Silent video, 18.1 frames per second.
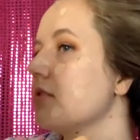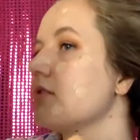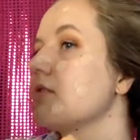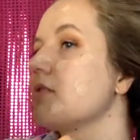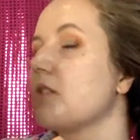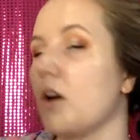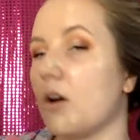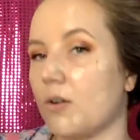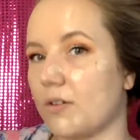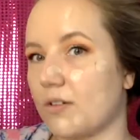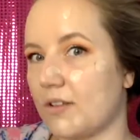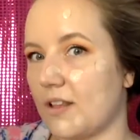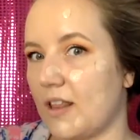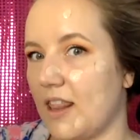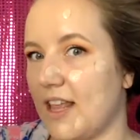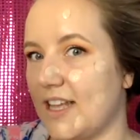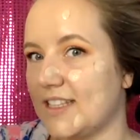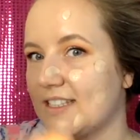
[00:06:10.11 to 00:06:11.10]
So
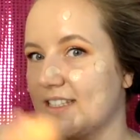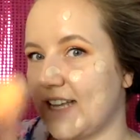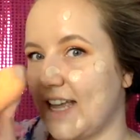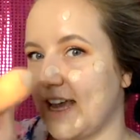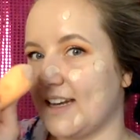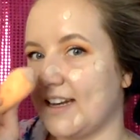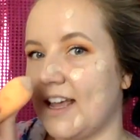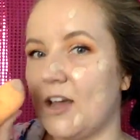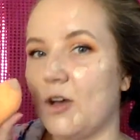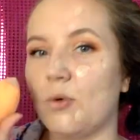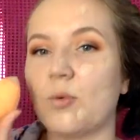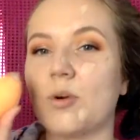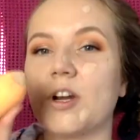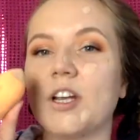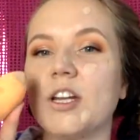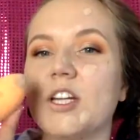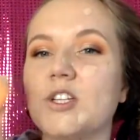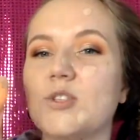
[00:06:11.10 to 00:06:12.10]
we're
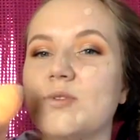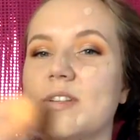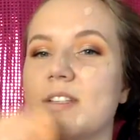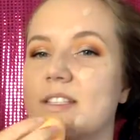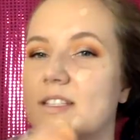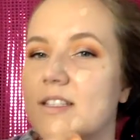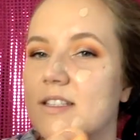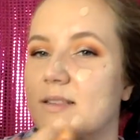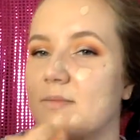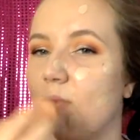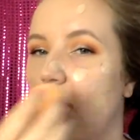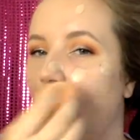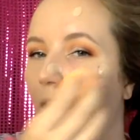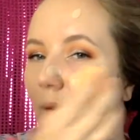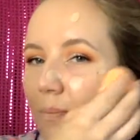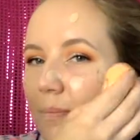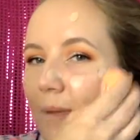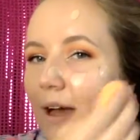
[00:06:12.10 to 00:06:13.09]
gonna do this in
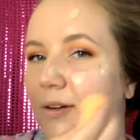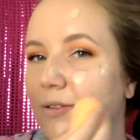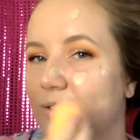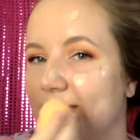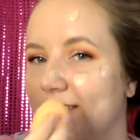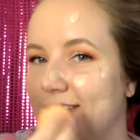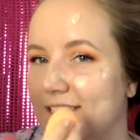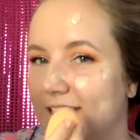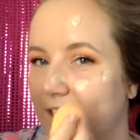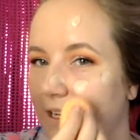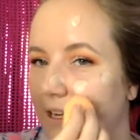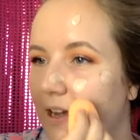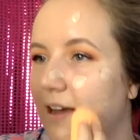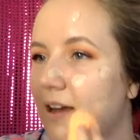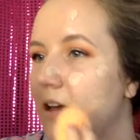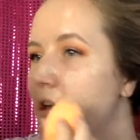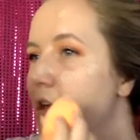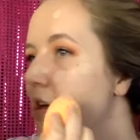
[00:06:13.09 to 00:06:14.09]
small bouncy.
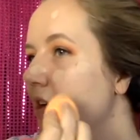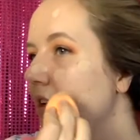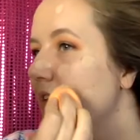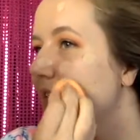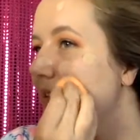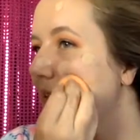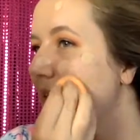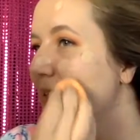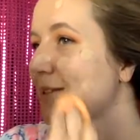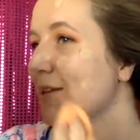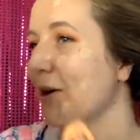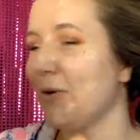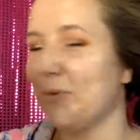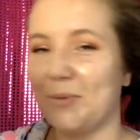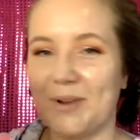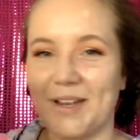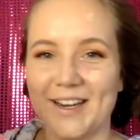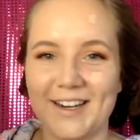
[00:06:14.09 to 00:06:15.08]
This looks
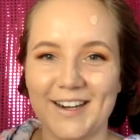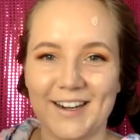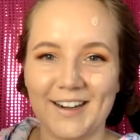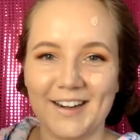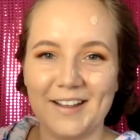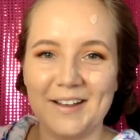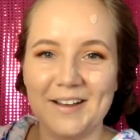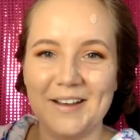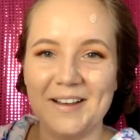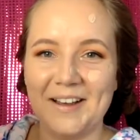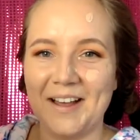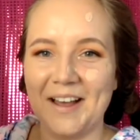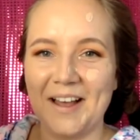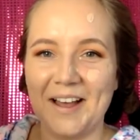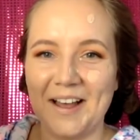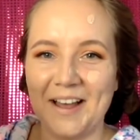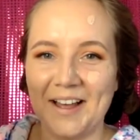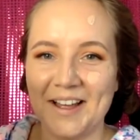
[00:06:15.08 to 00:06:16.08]
so weird.
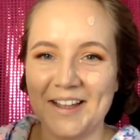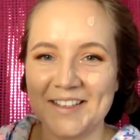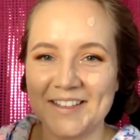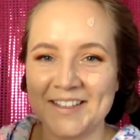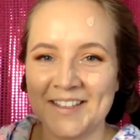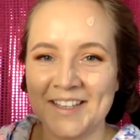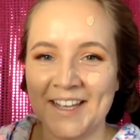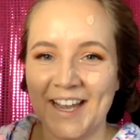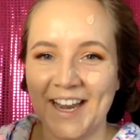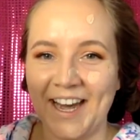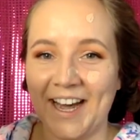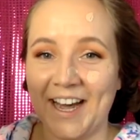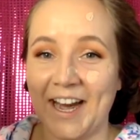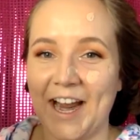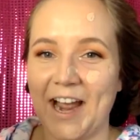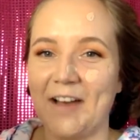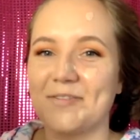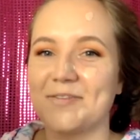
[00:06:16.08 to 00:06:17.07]
Like
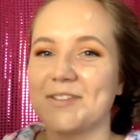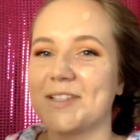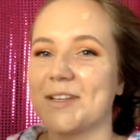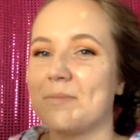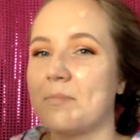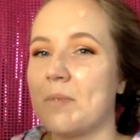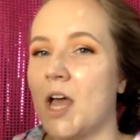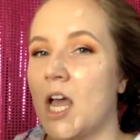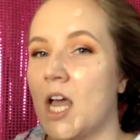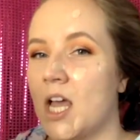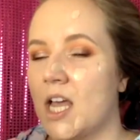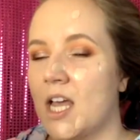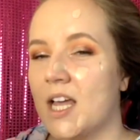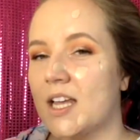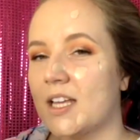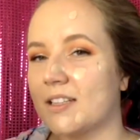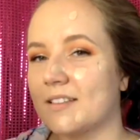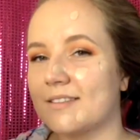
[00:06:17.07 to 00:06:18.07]
I have some
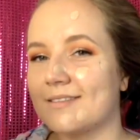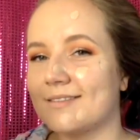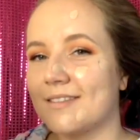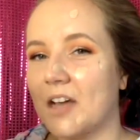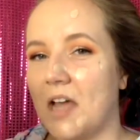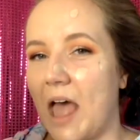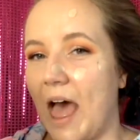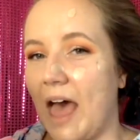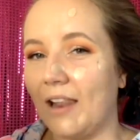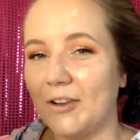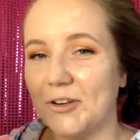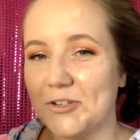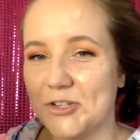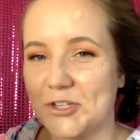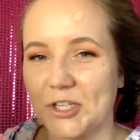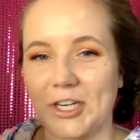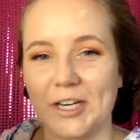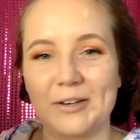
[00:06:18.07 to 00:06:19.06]

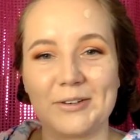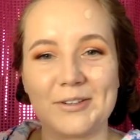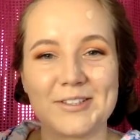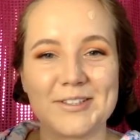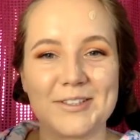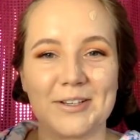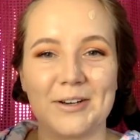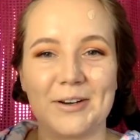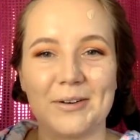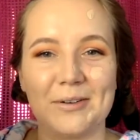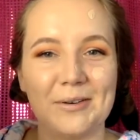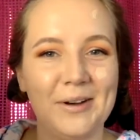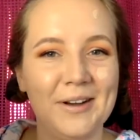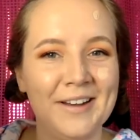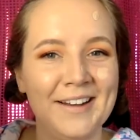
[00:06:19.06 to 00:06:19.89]
allergy or so.